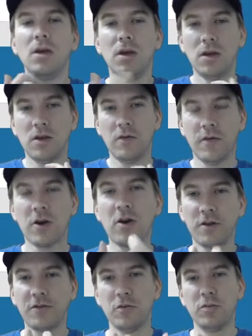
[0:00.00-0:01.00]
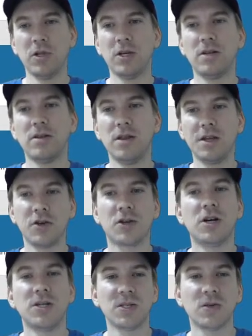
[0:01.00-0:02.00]
you fire off your bullet, then your
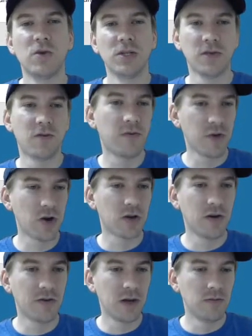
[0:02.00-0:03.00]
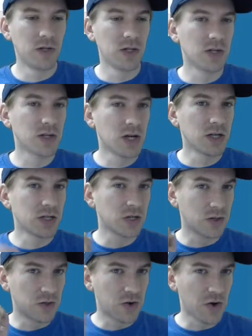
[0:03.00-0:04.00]
consequence for firing off that bullet is not
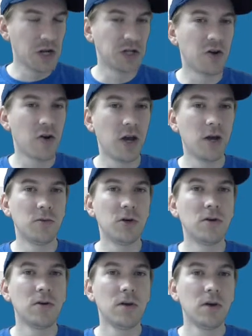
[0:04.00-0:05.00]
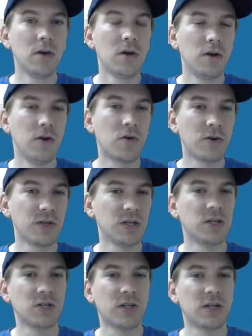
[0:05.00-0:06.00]
just draining your ammo, nor is it
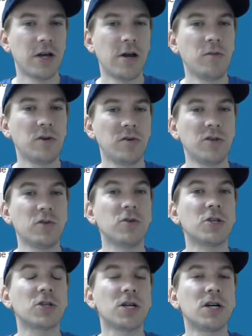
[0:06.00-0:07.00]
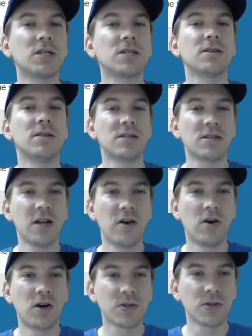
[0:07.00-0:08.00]
just the timing between shots. It's now
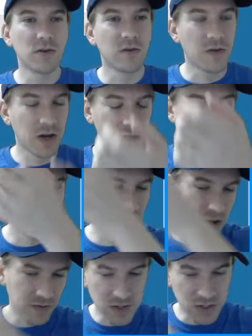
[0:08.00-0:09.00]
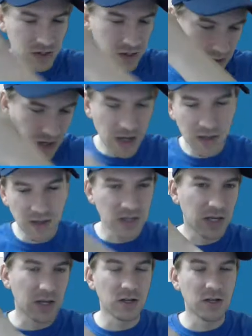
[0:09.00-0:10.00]
also the fact that you have to take this
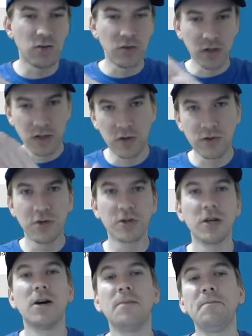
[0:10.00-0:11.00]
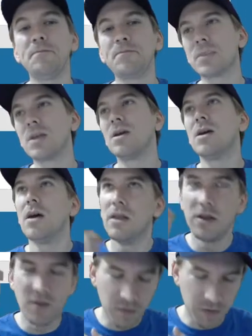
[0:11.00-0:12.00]
second to reload your gun and
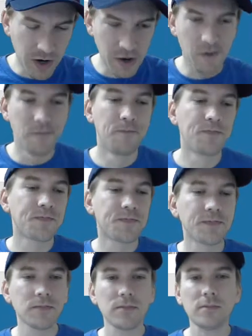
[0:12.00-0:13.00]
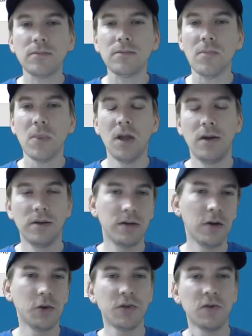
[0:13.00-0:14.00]
then fire. Gears of